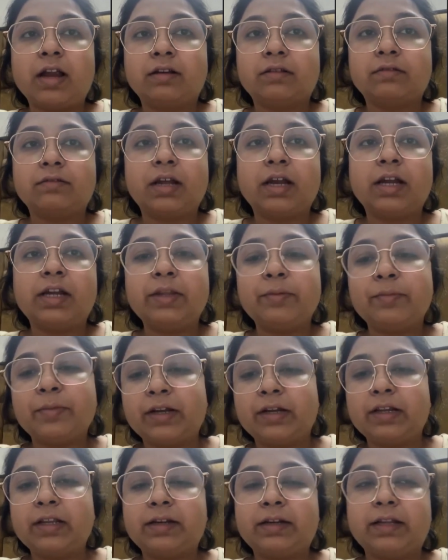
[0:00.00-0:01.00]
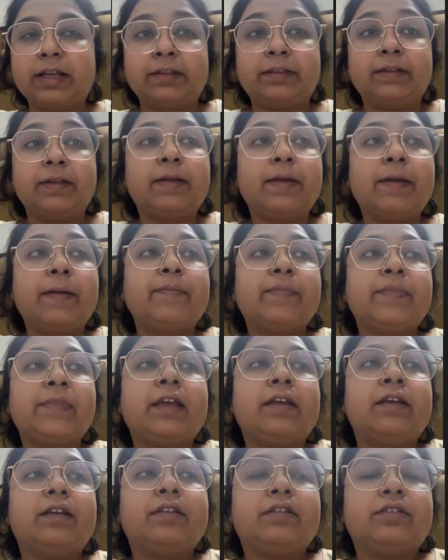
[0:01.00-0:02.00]
ultimately death.
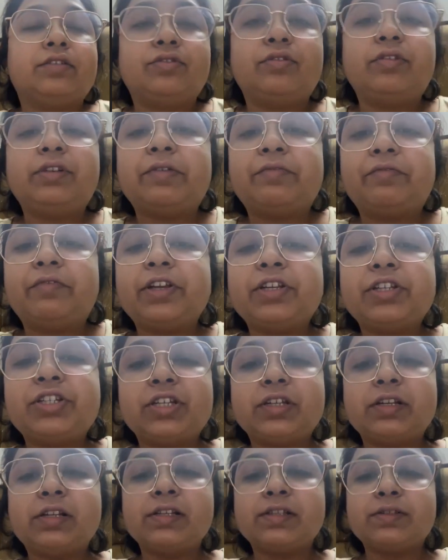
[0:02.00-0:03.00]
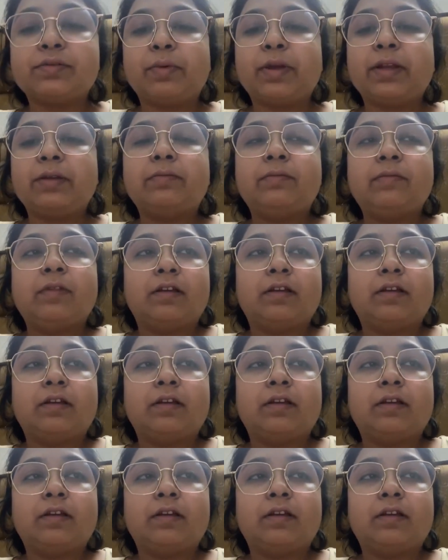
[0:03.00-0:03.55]
So differentials when